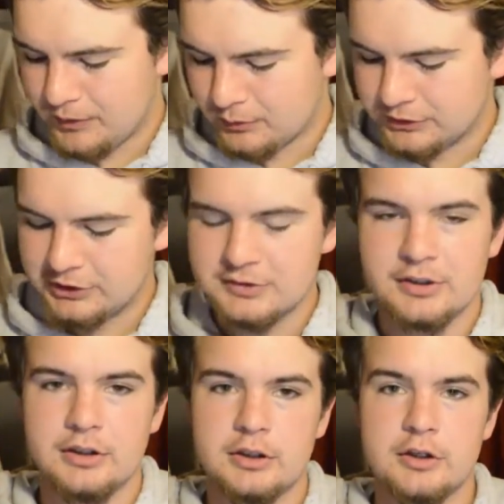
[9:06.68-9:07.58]
which is
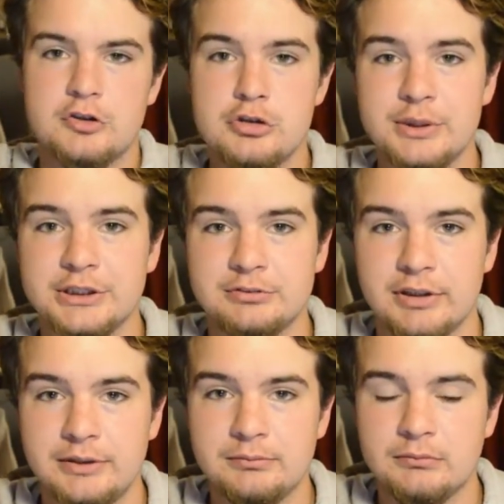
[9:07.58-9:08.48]
a 2-inch
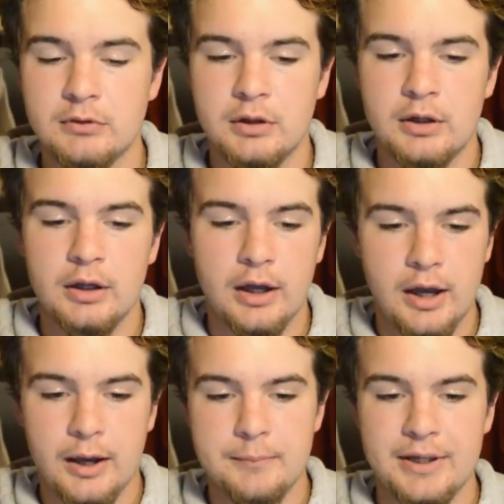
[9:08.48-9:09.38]
vein.
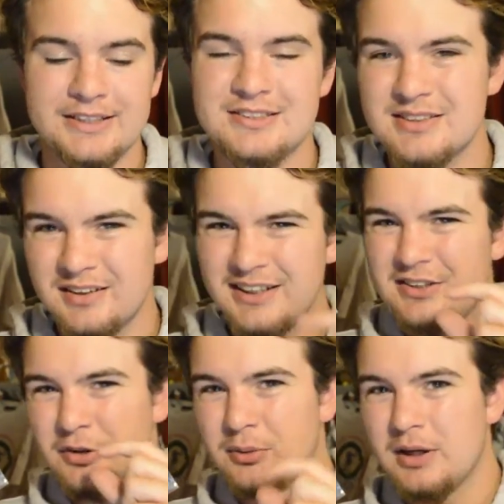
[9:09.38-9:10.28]
It's slightly
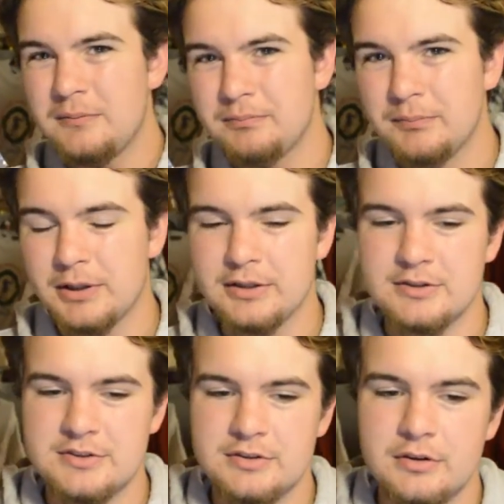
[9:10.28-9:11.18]
taller
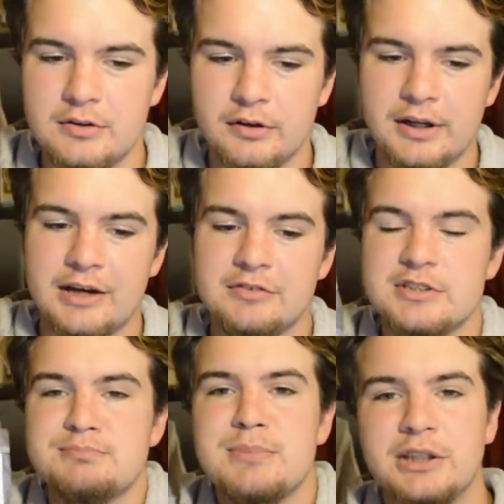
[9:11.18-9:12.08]
because you don't have
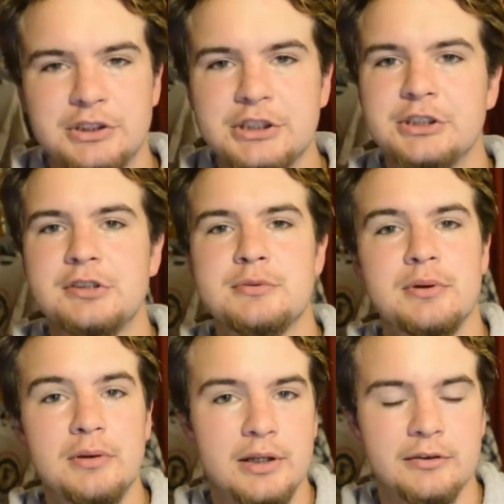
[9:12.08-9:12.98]
as much issues
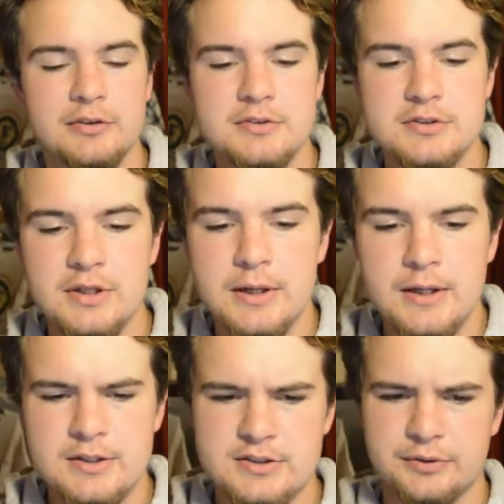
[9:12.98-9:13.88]
with clearance,
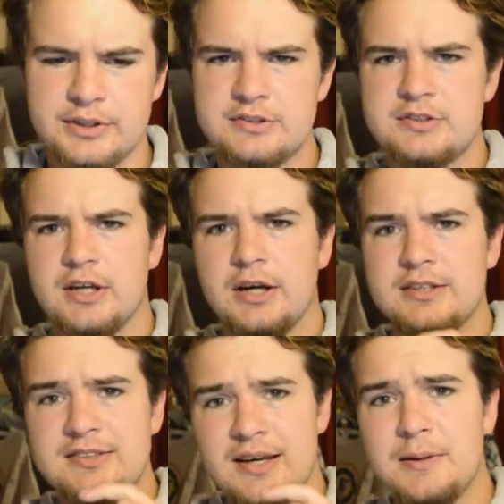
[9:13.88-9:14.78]
so it's
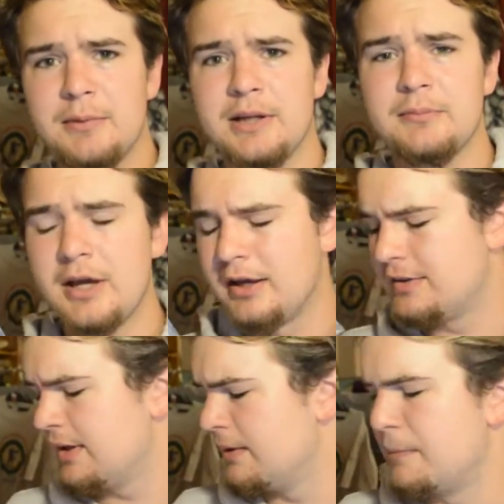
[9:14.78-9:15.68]

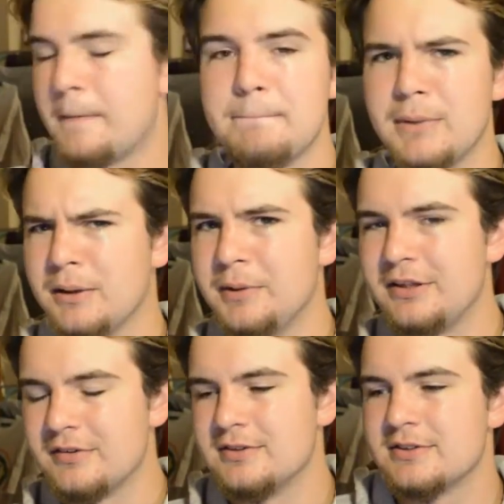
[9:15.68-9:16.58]
10
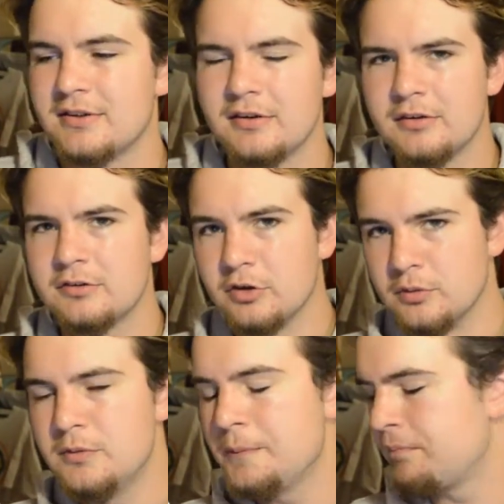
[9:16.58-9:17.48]
millimeters
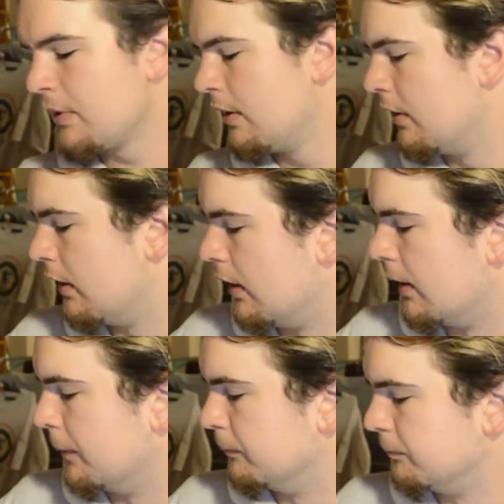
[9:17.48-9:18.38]
tall.
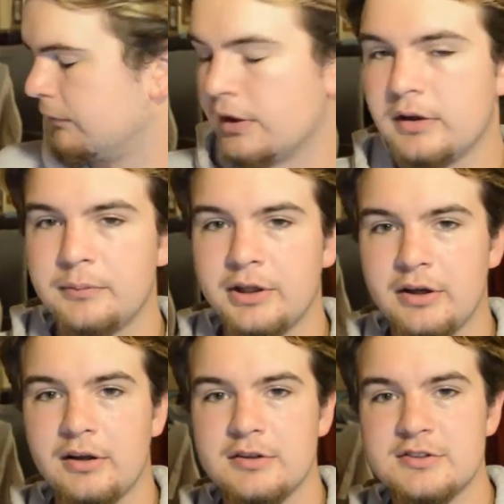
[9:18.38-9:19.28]
They come in
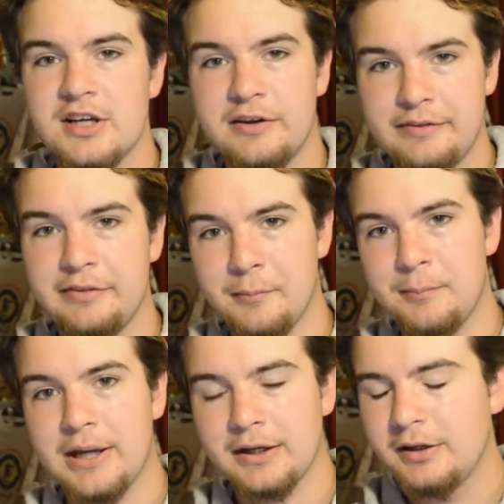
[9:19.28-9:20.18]
colours other than
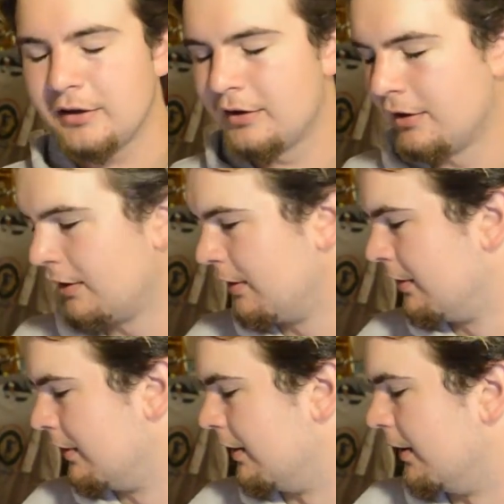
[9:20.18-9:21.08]
pink,
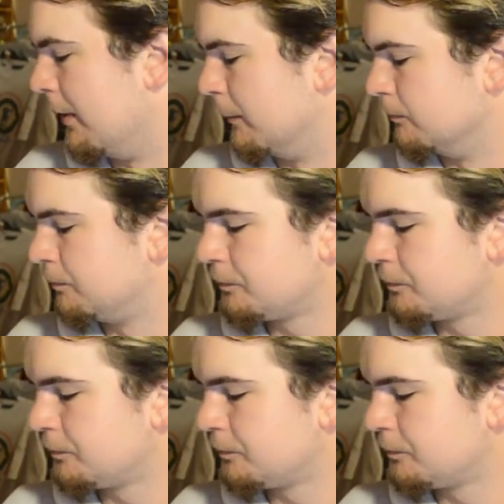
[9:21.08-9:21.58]
but